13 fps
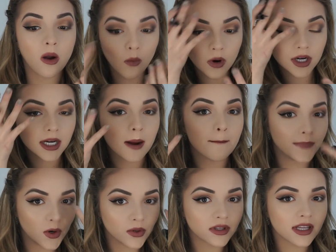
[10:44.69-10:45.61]
work
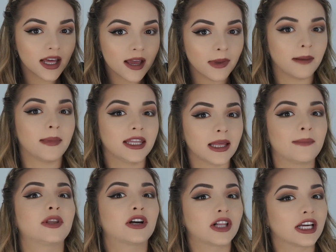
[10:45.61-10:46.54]
both of them and make them
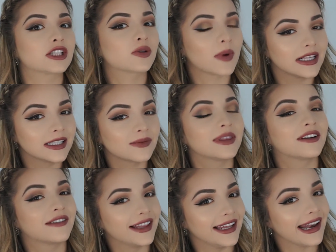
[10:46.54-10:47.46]
look like twins when
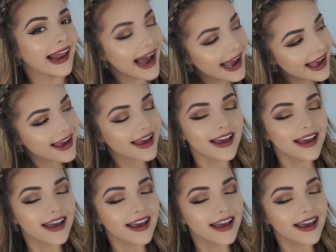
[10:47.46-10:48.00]
they're really not.